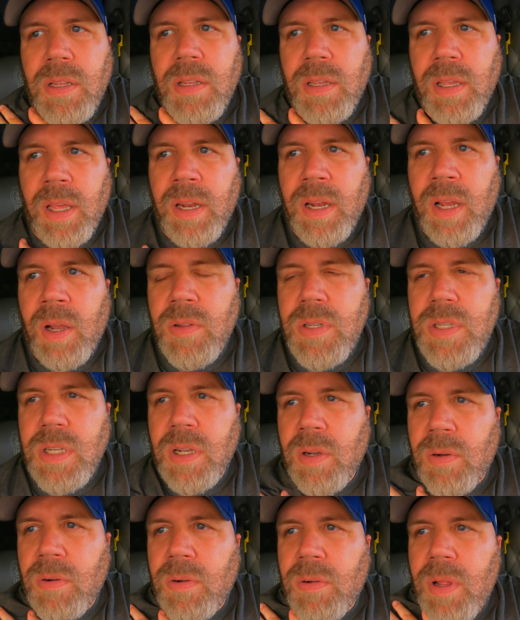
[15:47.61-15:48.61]
you know,
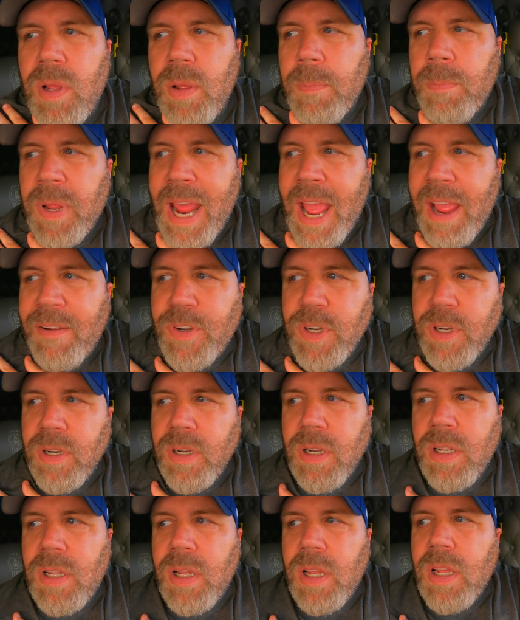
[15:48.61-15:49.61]
so but
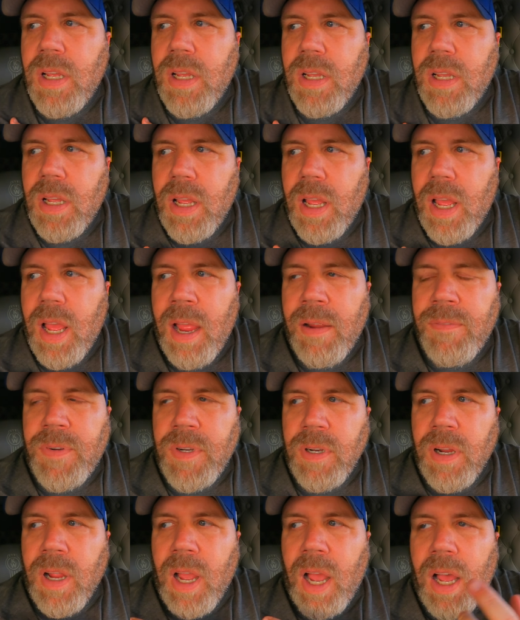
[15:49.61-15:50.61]
after
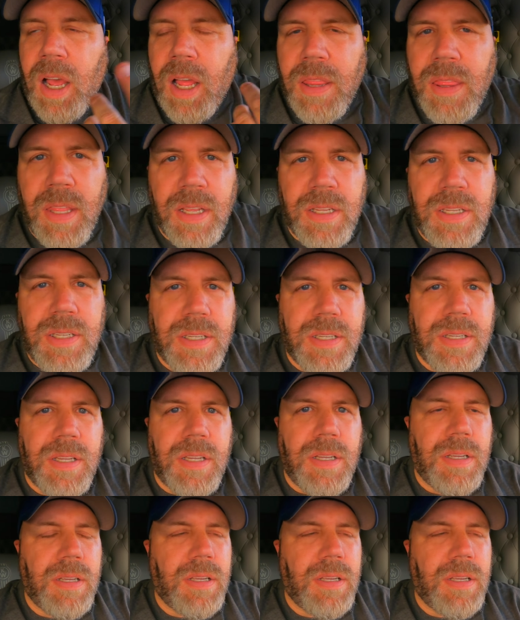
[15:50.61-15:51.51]
this